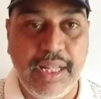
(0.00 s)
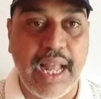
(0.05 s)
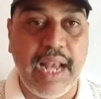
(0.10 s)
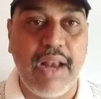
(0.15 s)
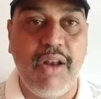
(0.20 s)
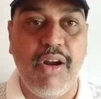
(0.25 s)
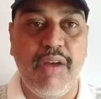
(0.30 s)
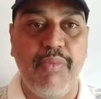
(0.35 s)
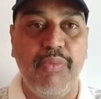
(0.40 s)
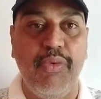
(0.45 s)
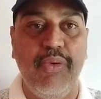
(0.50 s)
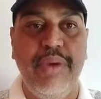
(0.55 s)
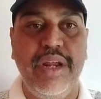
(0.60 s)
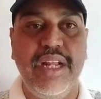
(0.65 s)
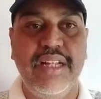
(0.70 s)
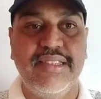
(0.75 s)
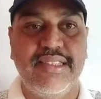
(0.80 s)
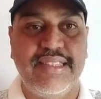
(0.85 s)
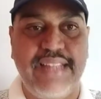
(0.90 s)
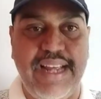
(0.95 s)
are not moving in
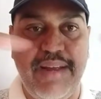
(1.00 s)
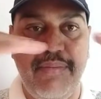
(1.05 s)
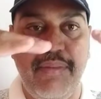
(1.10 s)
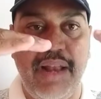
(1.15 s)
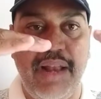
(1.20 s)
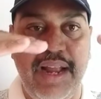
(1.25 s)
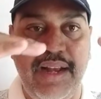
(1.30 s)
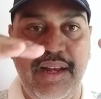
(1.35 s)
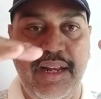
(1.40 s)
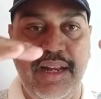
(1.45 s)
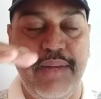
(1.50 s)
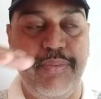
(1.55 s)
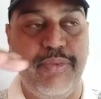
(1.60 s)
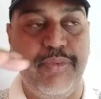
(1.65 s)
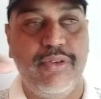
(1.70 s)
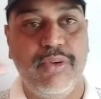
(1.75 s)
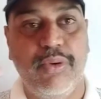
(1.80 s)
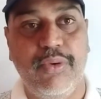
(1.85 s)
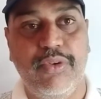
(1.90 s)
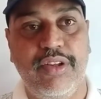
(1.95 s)
same line. If
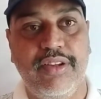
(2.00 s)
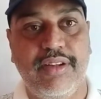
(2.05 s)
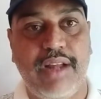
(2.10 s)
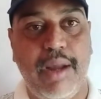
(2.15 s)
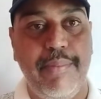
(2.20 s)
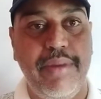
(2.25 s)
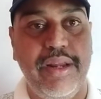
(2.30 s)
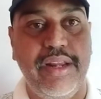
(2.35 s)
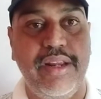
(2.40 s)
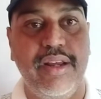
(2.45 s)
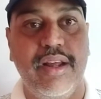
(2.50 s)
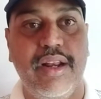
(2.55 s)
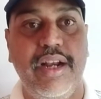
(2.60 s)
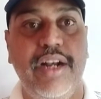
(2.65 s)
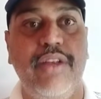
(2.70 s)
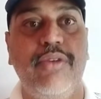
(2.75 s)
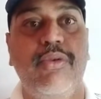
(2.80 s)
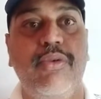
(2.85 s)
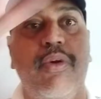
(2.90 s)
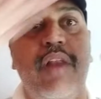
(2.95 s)
source is coming here, it
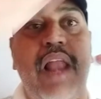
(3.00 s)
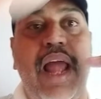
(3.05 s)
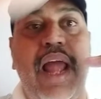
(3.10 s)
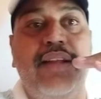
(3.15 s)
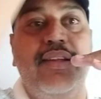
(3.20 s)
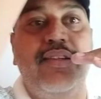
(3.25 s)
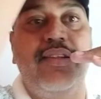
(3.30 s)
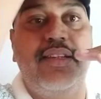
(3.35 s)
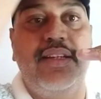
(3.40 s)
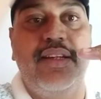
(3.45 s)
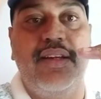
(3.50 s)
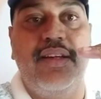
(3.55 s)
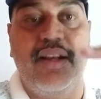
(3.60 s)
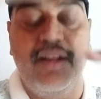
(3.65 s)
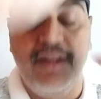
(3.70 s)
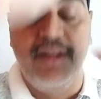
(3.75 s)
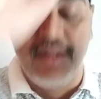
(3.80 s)
is going like this here,